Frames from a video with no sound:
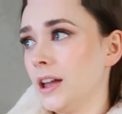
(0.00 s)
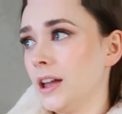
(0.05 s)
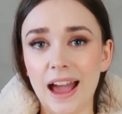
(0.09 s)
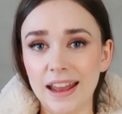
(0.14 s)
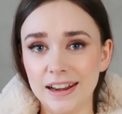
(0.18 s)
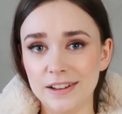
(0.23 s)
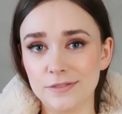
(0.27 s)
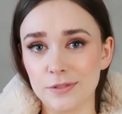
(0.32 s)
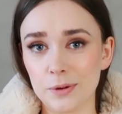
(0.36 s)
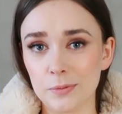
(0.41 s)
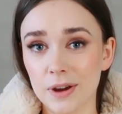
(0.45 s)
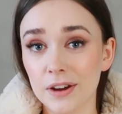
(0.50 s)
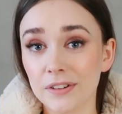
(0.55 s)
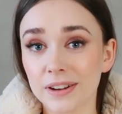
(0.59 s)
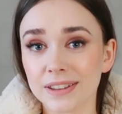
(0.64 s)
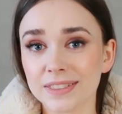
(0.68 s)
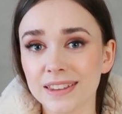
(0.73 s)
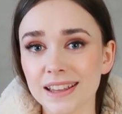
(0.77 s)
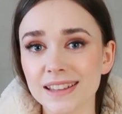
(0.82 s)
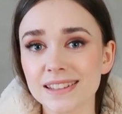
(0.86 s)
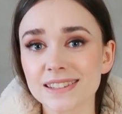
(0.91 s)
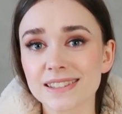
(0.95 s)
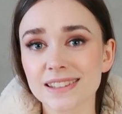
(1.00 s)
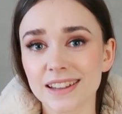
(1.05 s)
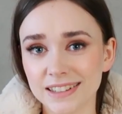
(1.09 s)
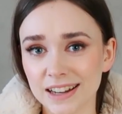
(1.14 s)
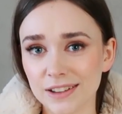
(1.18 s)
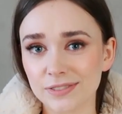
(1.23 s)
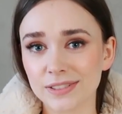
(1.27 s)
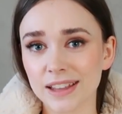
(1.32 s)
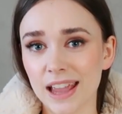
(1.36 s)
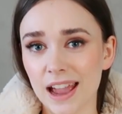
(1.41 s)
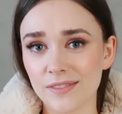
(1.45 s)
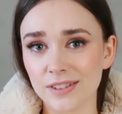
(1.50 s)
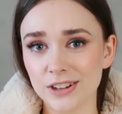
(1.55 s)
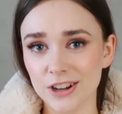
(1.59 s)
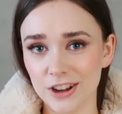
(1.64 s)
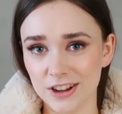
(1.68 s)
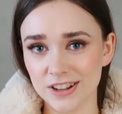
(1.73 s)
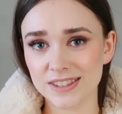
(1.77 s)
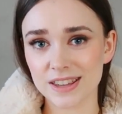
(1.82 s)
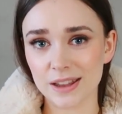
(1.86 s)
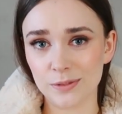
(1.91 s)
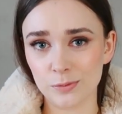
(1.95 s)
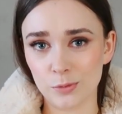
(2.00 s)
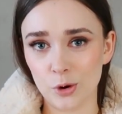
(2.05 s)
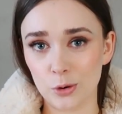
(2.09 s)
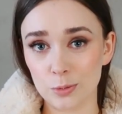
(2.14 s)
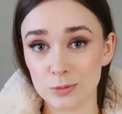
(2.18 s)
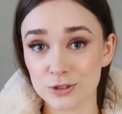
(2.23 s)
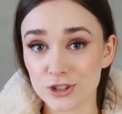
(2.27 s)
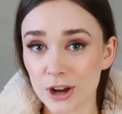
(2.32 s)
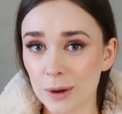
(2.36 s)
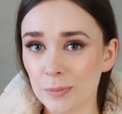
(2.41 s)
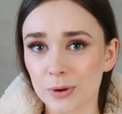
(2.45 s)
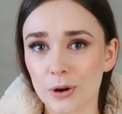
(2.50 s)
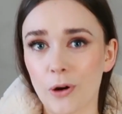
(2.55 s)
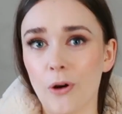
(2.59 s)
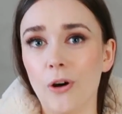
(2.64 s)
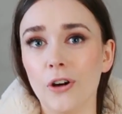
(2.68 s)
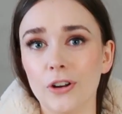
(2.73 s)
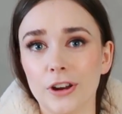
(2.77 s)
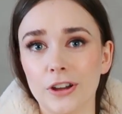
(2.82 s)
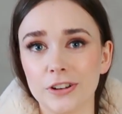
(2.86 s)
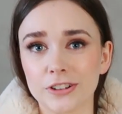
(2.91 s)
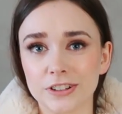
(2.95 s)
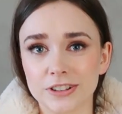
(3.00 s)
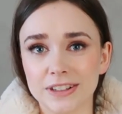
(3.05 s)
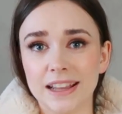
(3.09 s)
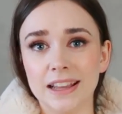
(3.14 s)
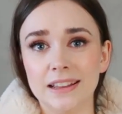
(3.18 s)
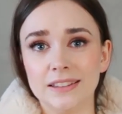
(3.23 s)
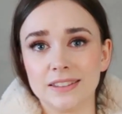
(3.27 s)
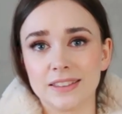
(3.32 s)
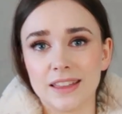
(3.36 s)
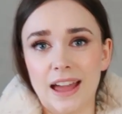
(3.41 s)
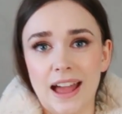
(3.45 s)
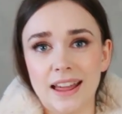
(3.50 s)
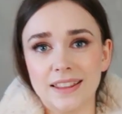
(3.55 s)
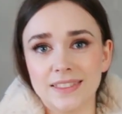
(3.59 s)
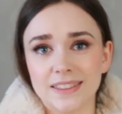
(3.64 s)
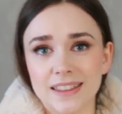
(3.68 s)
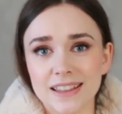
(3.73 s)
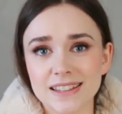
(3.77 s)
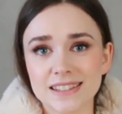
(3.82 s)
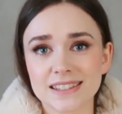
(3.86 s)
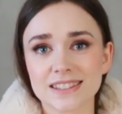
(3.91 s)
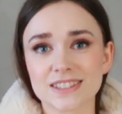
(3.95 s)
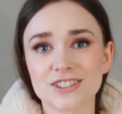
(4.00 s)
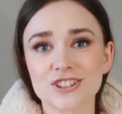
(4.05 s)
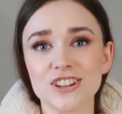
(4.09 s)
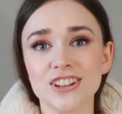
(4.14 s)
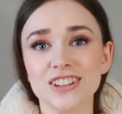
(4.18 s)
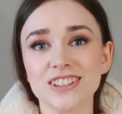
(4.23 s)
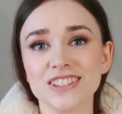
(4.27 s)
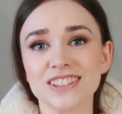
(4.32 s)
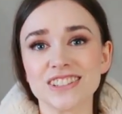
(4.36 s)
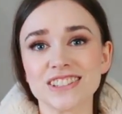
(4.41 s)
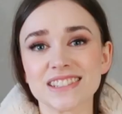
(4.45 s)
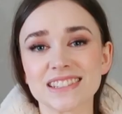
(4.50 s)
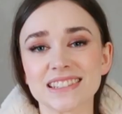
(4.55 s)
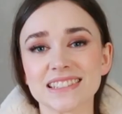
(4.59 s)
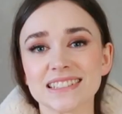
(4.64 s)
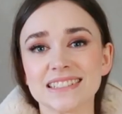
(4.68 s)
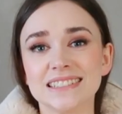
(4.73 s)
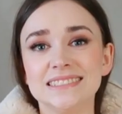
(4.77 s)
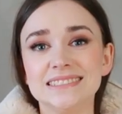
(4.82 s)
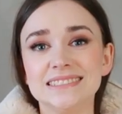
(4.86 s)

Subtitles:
And if I'm wearing this, I definitely have a nice and warm jumper on underneath, and this just